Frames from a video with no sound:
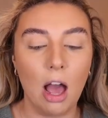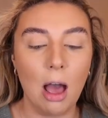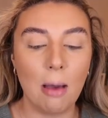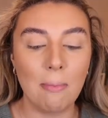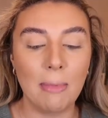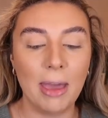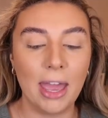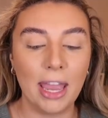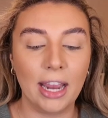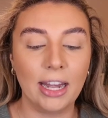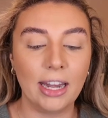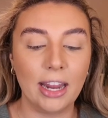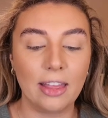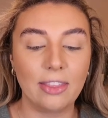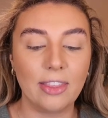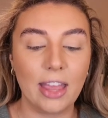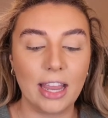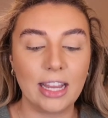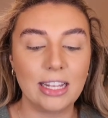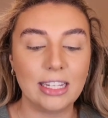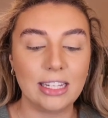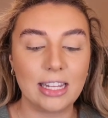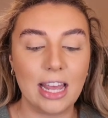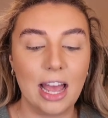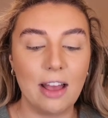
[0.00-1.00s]
I mean, they
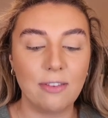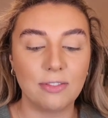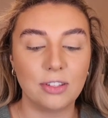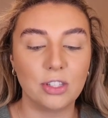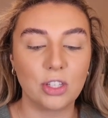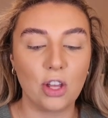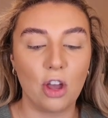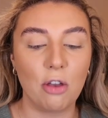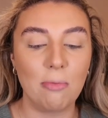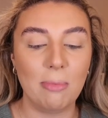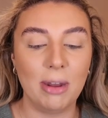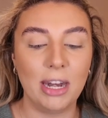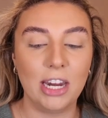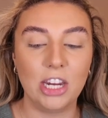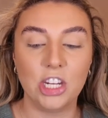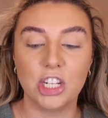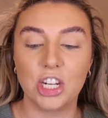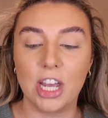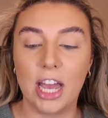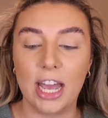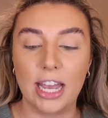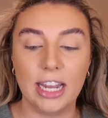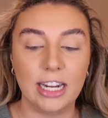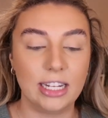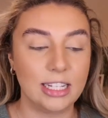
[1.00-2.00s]
used to have so many
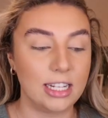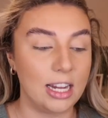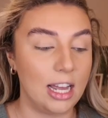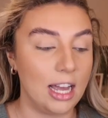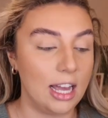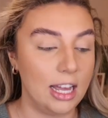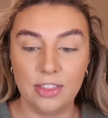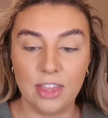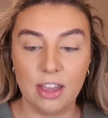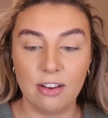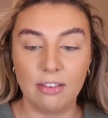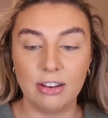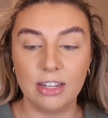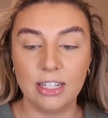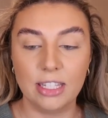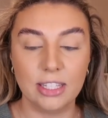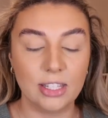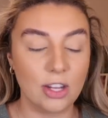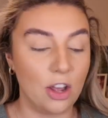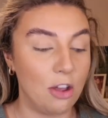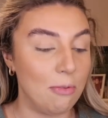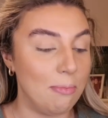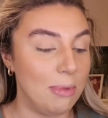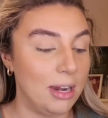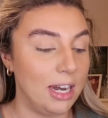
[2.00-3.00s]
shades. Like, there is
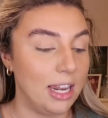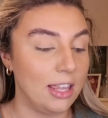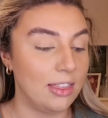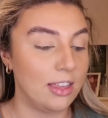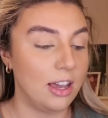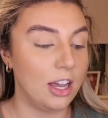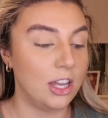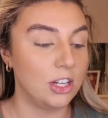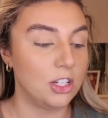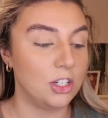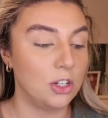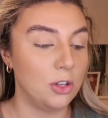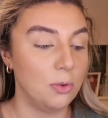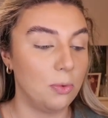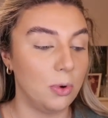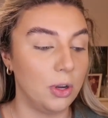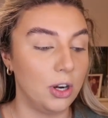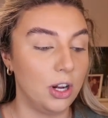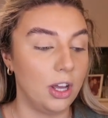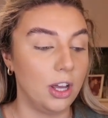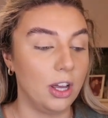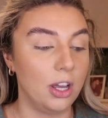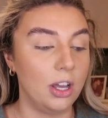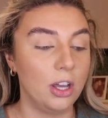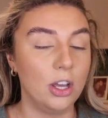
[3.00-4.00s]
so many that I do want
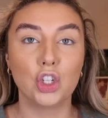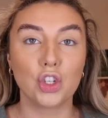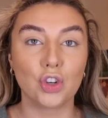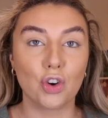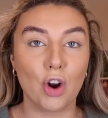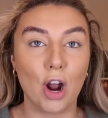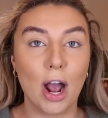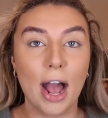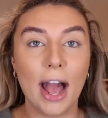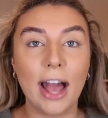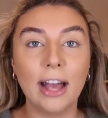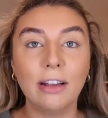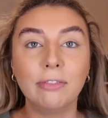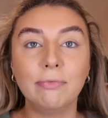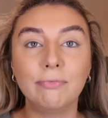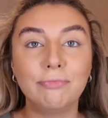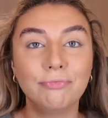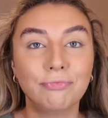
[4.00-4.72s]
to try.